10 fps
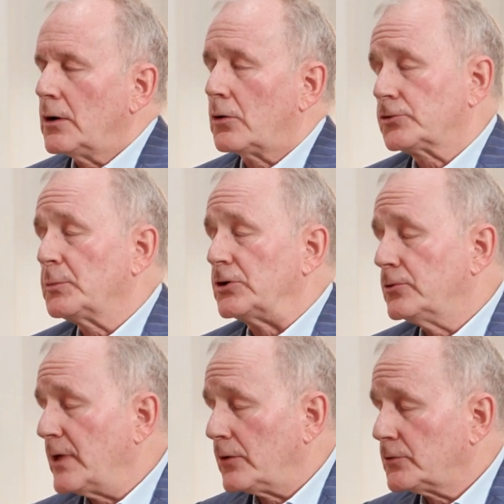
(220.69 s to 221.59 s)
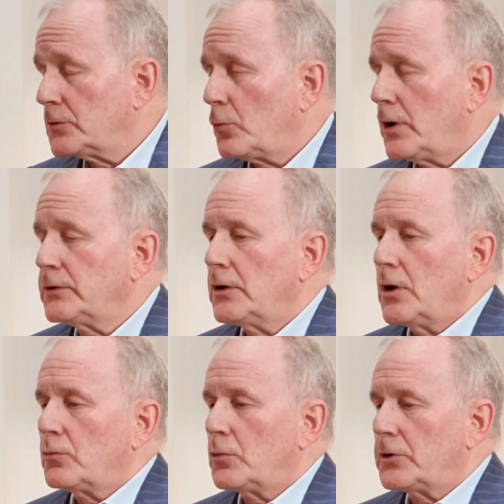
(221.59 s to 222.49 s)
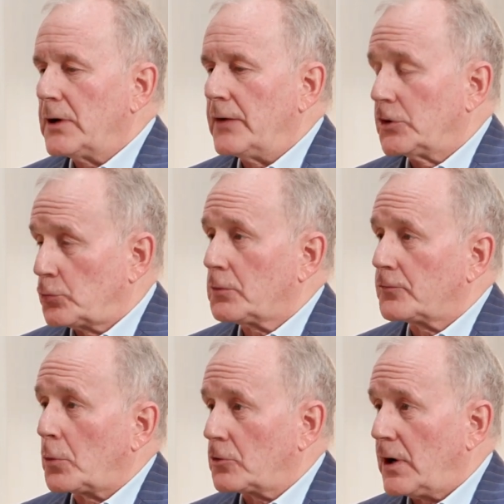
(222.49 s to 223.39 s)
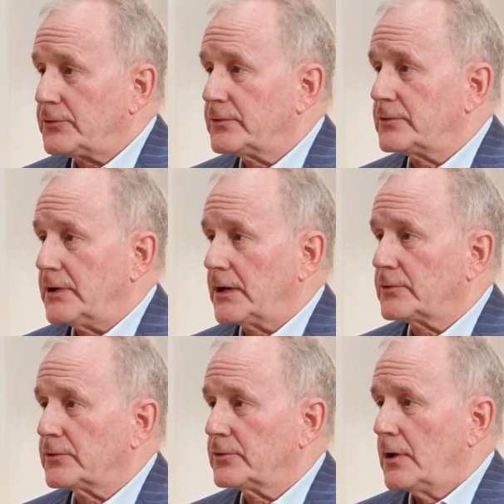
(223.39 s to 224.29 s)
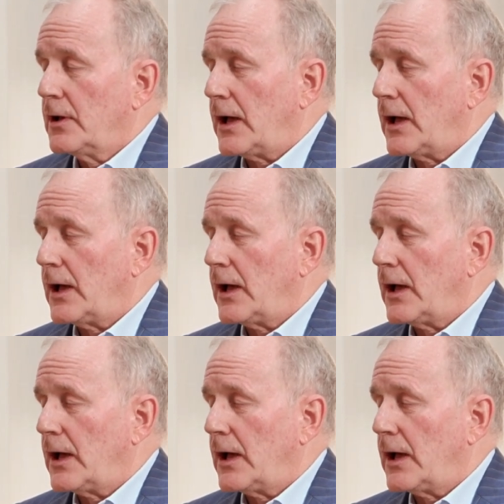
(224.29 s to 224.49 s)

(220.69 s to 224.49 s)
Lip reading: 2001, when we were having the tort reform crisis in Texas.